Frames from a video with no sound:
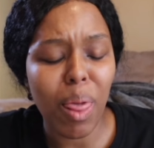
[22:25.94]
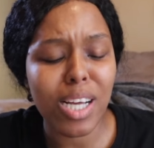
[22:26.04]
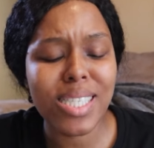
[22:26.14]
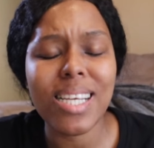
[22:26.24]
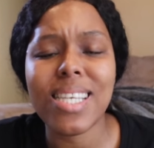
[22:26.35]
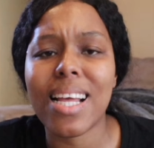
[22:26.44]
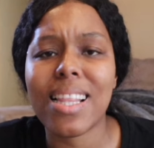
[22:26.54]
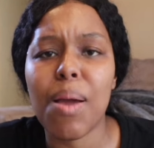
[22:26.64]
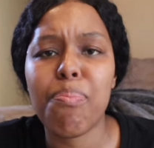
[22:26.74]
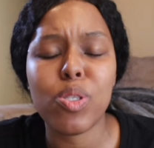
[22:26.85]

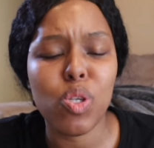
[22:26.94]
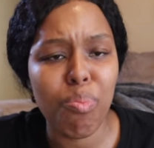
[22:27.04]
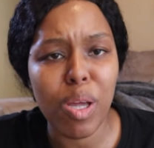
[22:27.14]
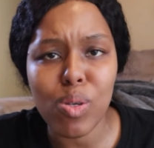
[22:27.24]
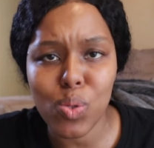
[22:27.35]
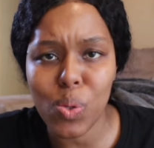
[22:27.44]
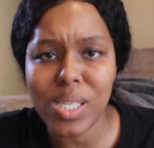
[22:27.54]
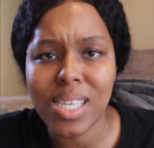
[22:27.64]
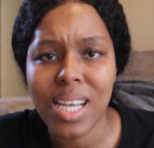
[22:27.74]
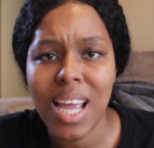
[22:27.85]
they put tomato
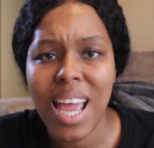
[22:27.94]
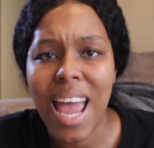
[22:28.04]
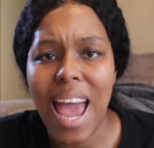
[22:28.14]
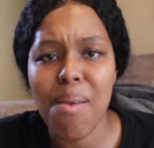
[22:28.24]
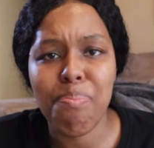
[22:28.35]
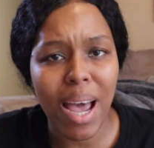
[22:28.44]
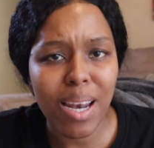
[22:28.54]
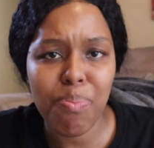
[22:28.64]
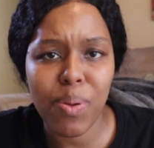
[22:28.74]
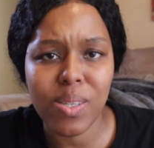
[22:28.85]
sauce and
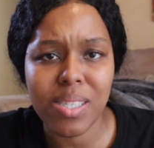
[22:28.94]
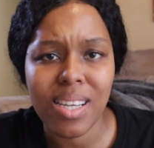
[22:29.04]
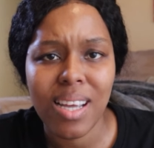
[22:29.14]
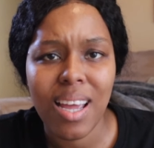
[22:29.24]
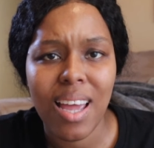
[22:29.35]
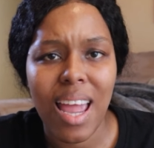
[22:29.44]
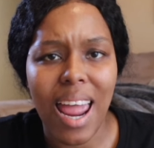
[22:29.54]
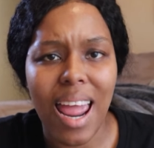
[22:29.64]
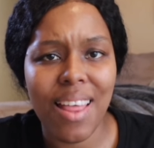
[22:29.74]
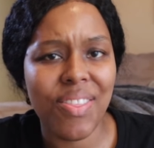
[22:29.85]
pineapples
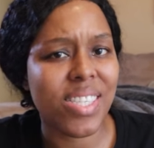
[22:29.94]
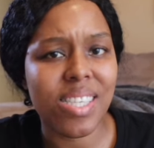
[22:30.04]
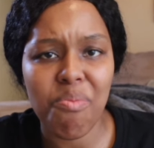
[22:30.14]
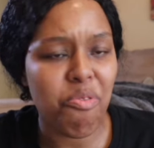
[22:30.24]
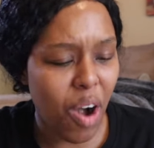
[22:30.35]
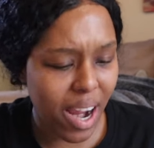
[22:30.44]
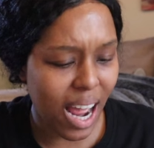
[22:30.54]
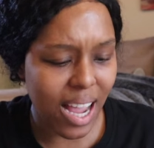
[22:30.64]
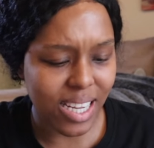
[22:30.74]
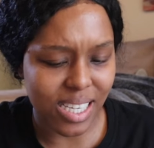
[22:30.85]
and then some fried
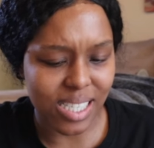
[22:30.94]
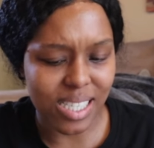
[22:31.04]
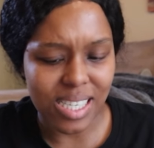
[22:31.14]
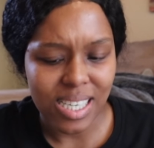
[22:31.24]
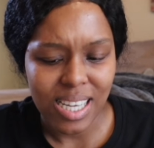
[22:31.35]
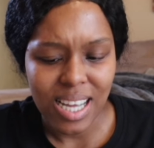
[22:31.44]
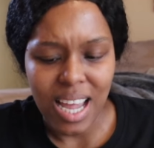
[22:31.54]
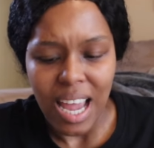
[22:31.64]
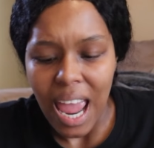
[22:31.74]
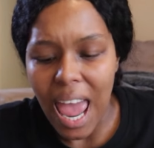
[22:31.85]
onions.
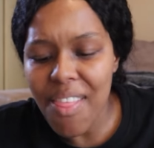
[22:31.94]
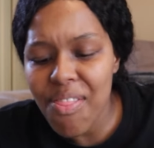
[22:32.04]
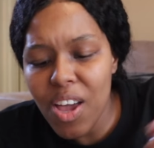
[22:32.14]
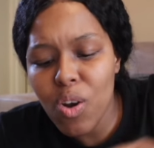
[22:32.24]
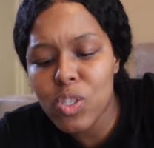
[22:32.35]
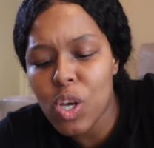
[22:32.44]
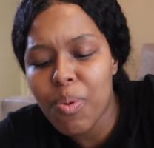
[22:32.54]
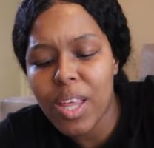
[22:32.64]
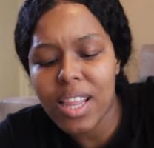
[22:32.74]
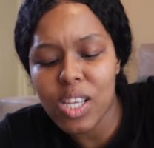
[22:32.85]
And then on top
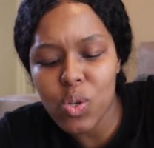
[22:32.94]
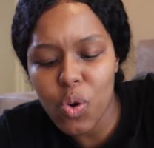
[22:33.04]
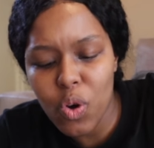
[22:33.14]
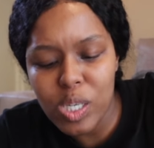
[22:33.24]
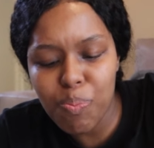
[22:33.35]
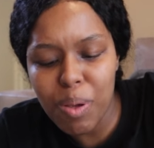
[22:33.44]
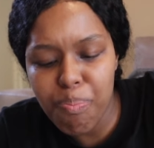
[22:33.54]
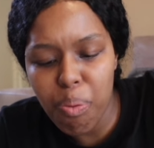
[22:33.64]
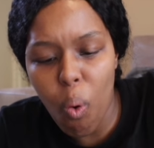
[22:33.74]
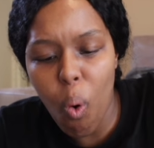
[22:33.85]
of that, this crispy
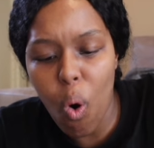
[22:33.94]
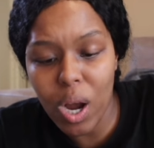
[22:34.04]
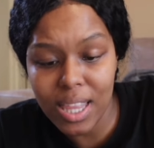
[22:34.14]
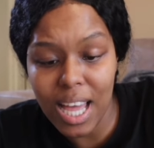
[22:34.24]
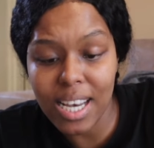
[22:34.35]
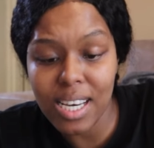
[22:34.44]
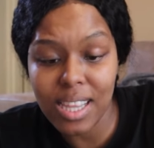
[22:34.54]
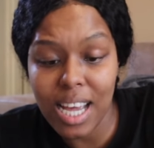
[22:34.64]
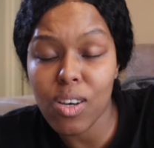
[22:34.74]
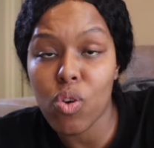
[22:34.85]
pork
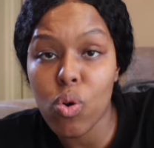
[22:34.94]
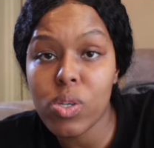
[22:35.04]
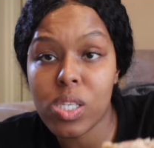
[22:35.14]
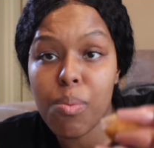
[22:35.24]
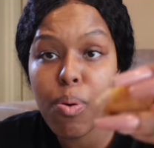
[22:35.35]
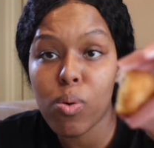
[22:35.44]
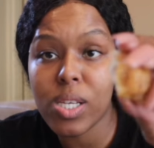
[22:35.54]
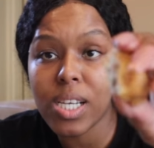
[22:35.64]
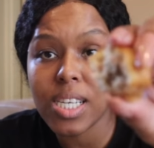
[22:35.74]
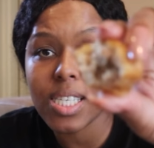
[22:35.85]
that looks supposedly